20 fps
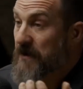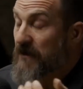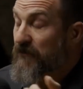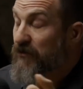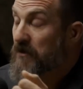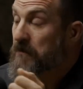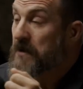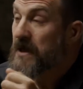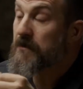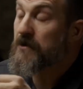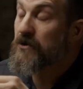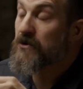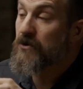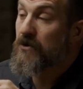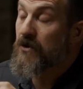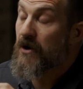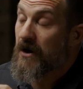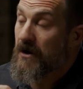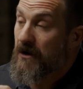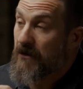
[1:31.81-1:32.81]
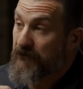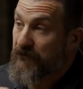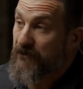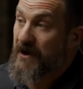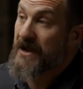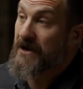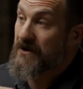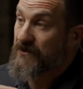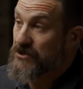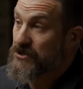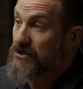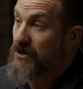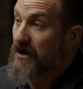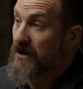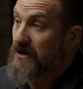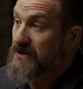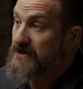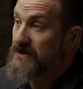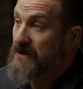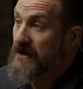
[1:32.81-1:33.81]
But for people who are afraid of
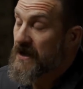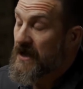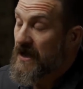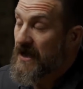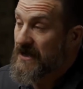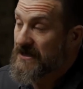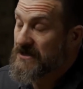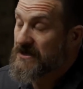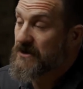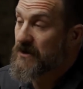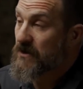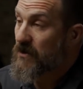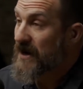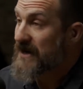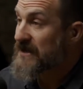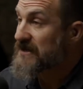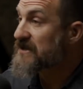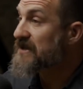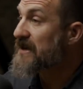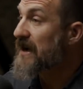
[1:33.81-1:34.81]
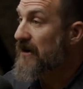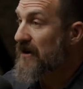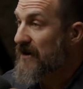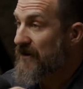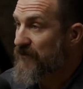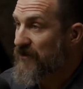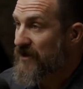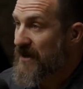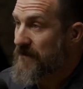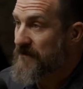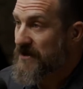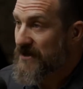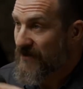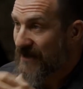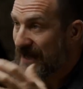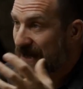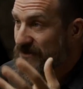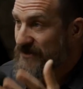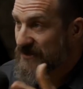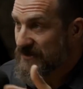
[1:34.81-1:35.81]
sharks, it's quite scary for them and
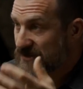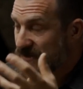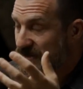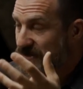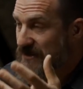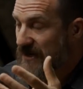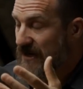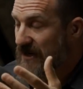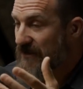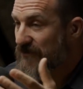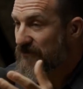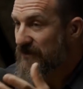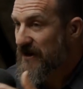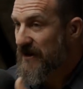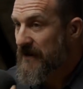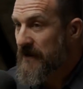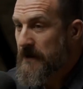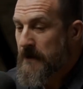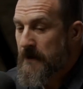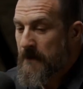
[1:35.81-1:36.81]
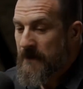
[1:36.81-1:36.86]
allows us to study fear.